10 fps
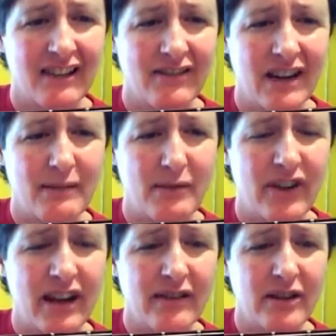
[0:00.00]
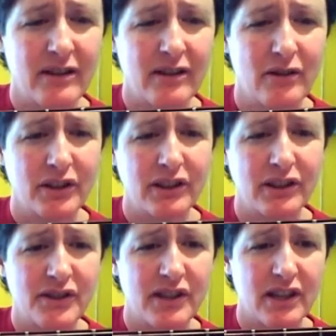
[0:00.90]
Fret number 5, and hold it
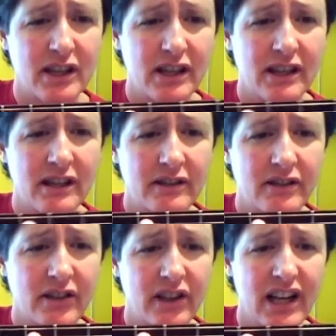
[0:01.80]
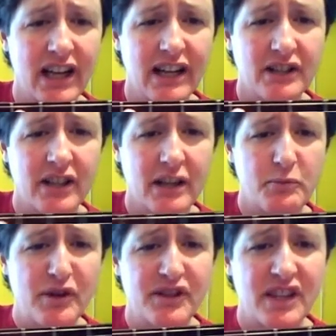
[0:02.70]
close to the line so you get a
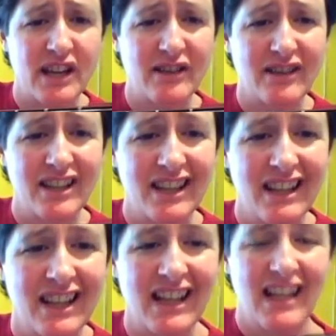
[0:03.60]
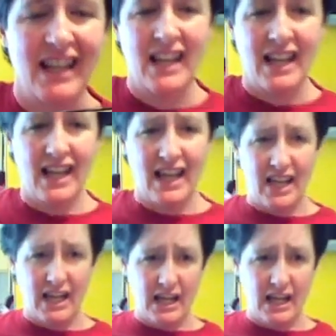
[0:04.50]
better sound. And I'm